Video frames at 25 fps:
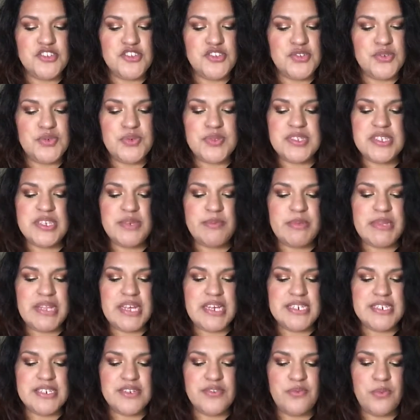juicy
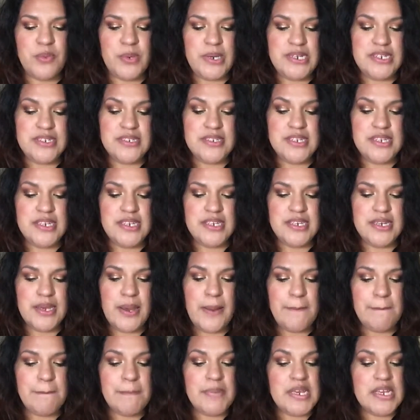blend of white tea,
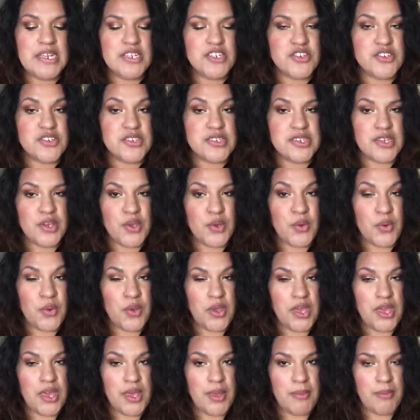peaches and
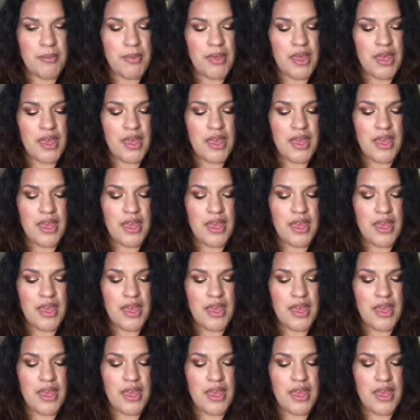cream,